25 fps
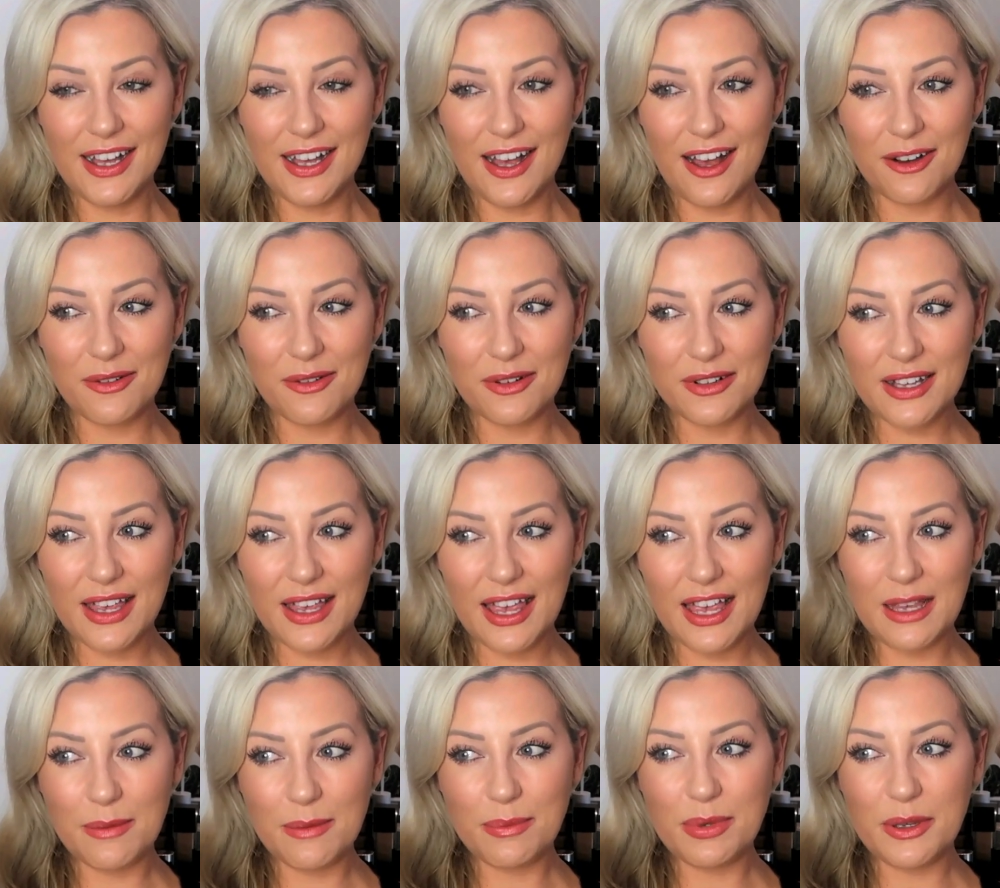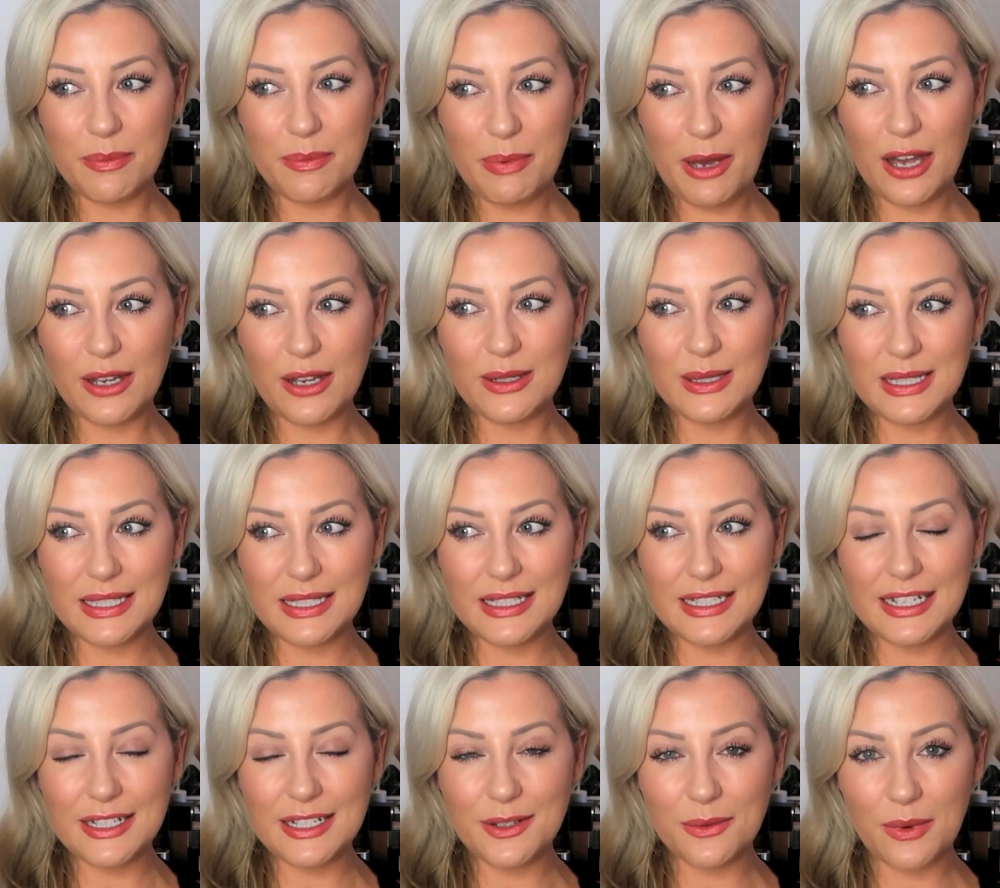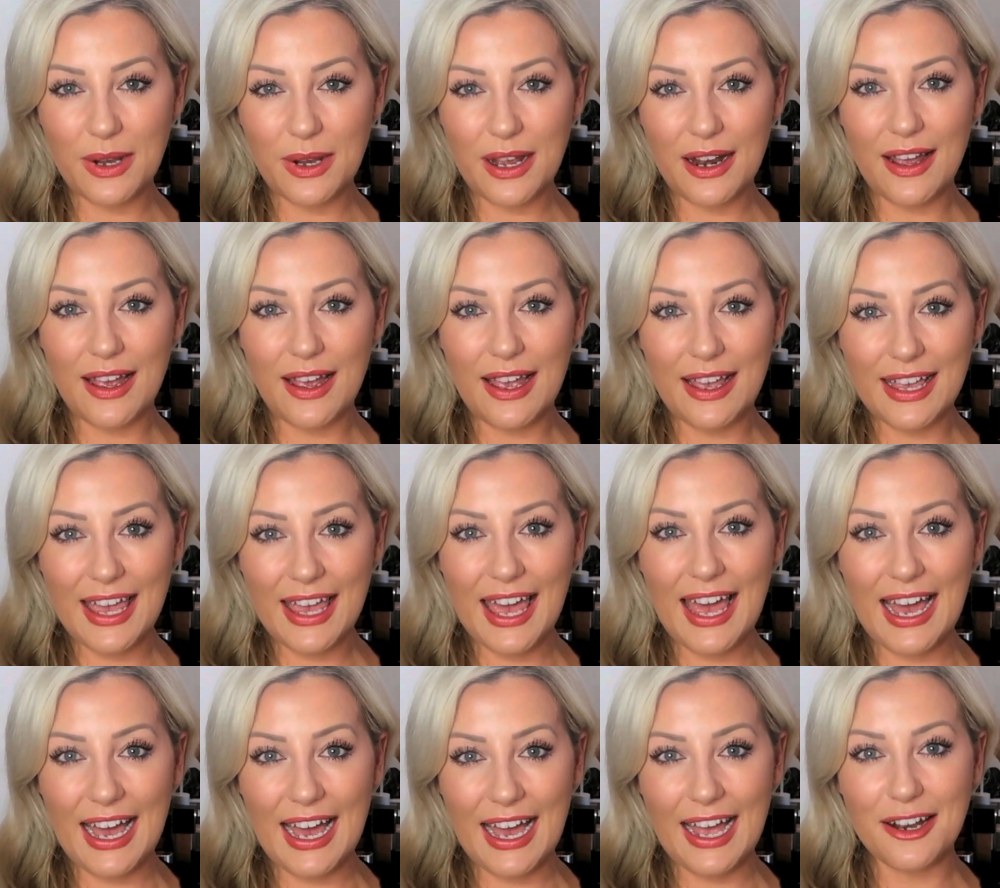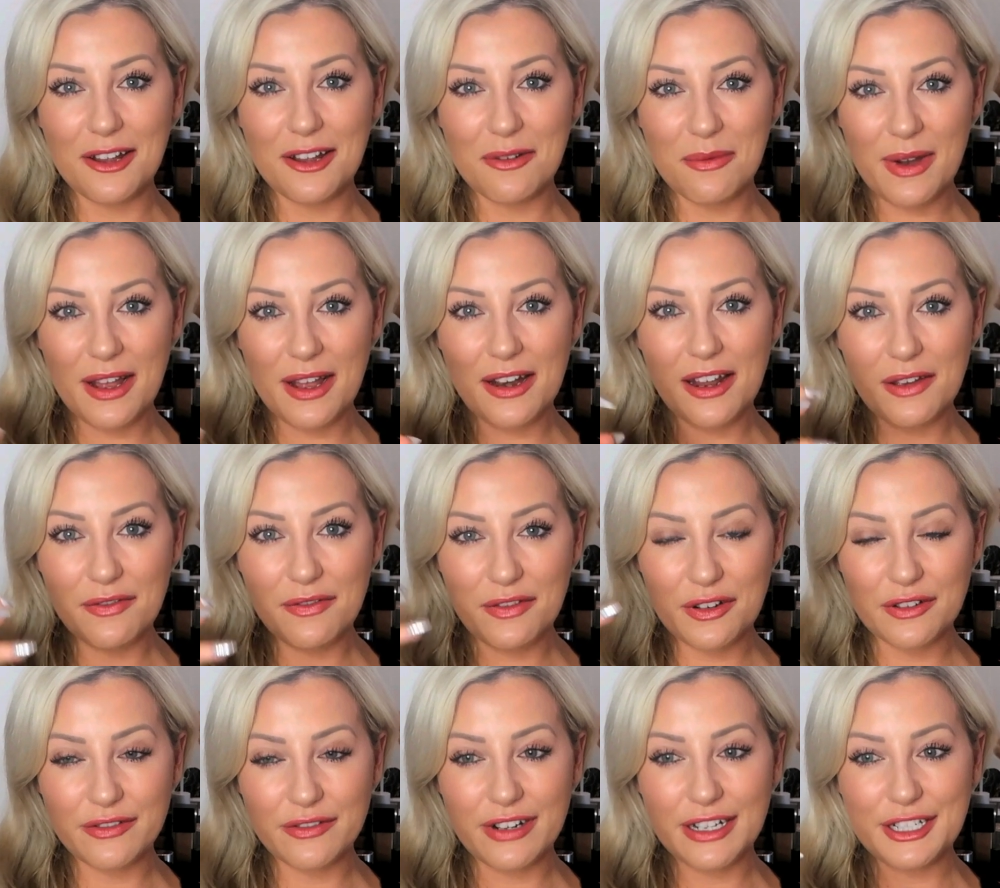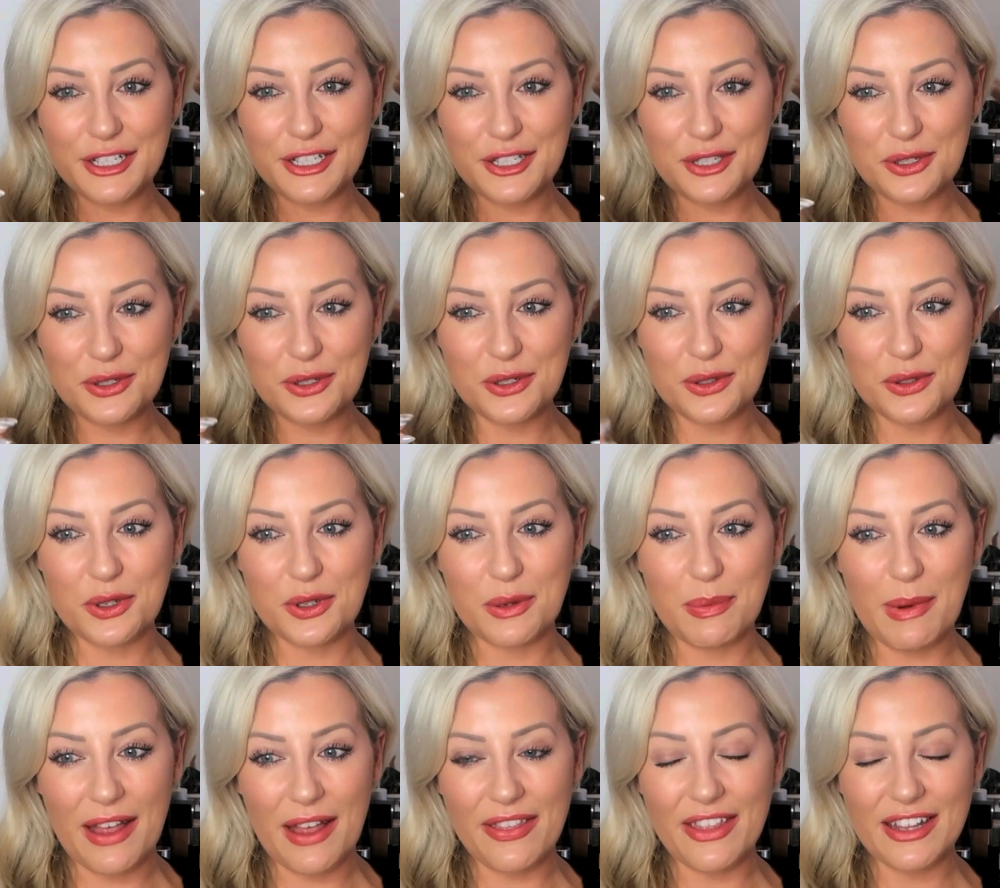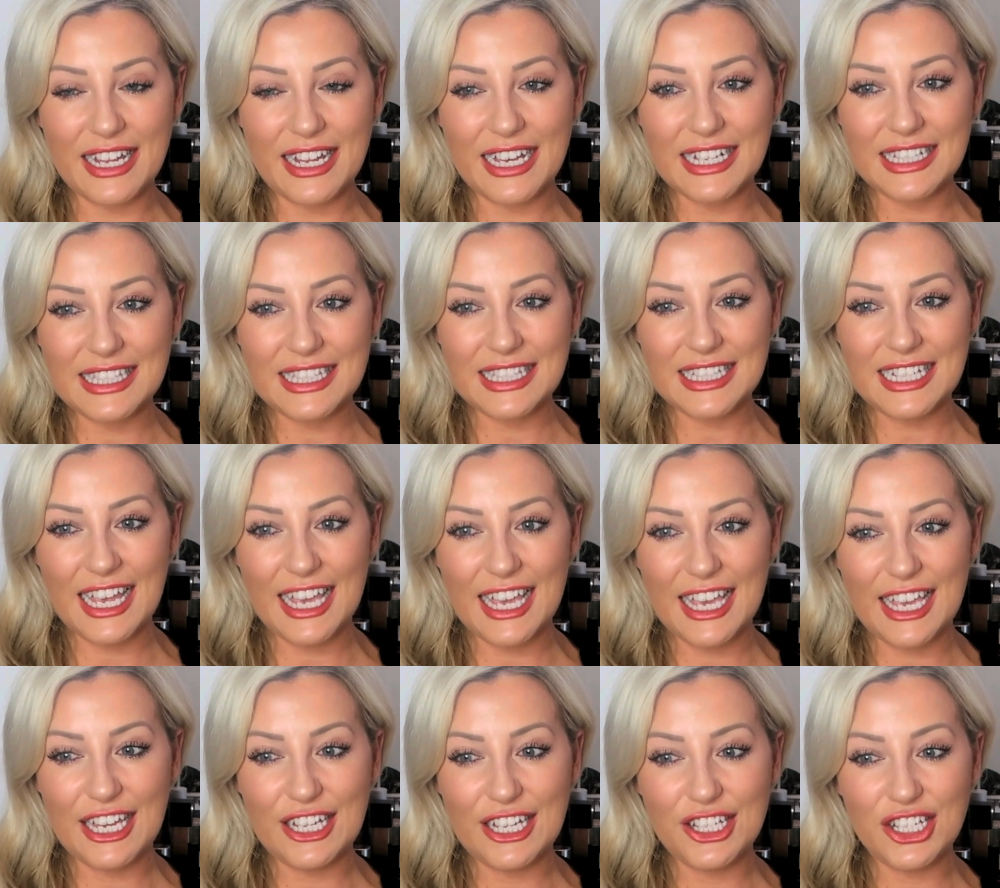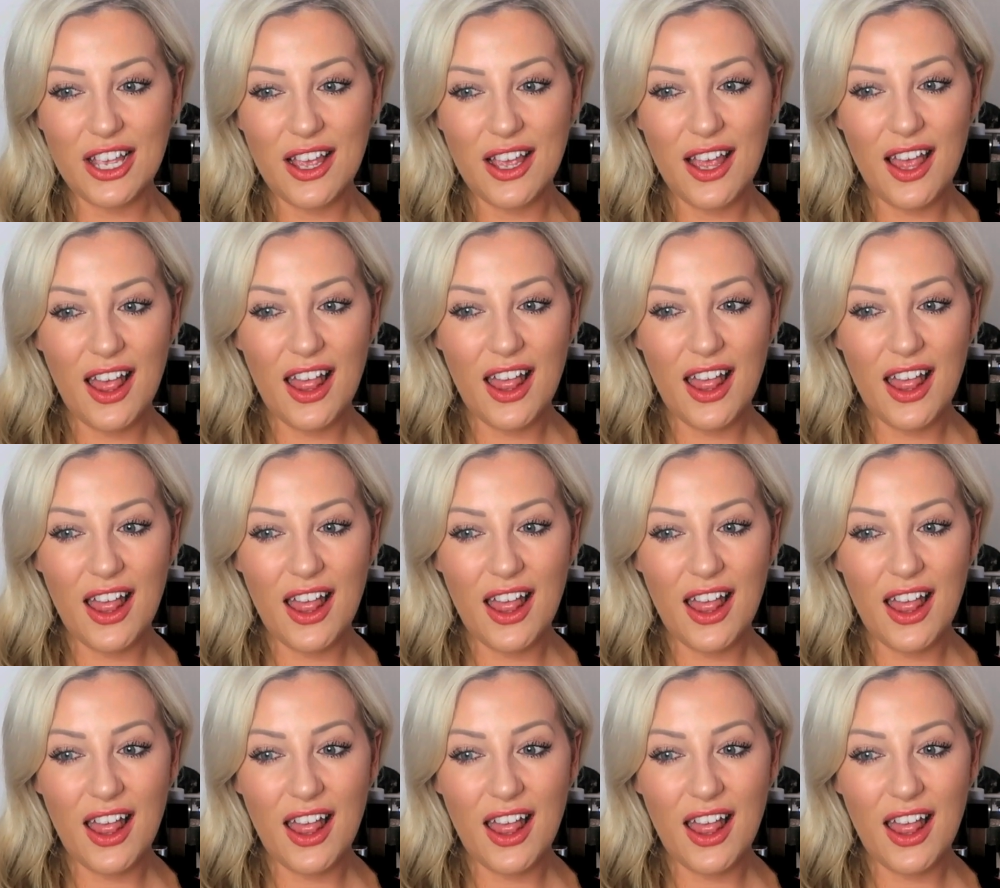I will keep you posted when I can and when I feel ready to talk about the next stage.